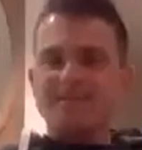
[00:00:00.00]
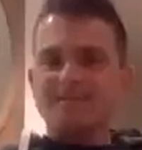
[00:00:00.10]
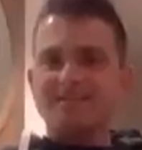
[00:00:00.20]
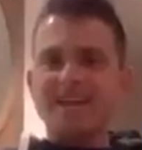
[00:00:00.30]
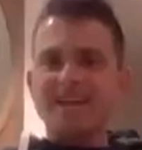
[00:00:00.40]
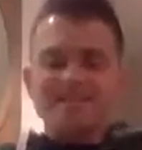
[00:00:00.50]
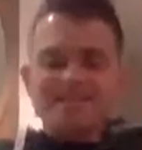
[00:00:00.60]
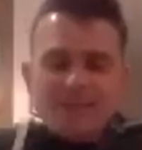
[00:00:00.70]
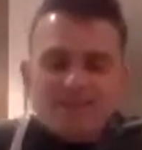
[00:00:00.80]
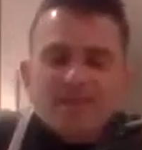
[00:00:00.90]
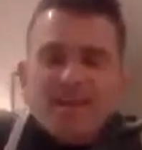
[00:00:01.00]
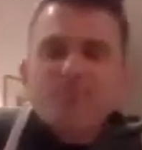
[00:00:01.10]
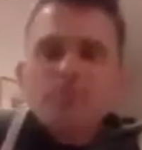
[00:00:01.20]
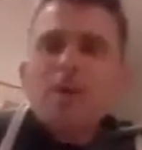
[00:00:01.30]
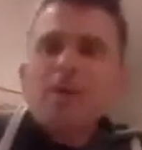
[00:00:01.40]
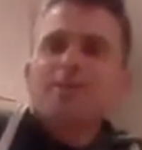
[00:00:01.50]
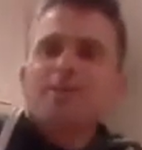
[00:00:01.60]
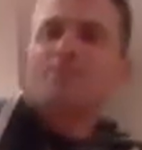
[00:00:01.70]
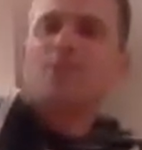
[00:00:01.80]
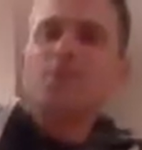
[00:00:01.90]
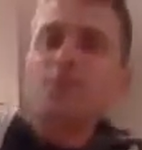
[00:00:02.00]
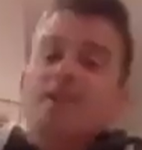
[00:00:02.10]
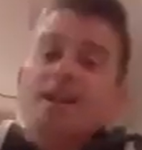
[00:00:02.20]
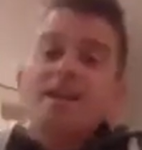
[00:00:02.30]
ladies and gentlemen, and welcome to the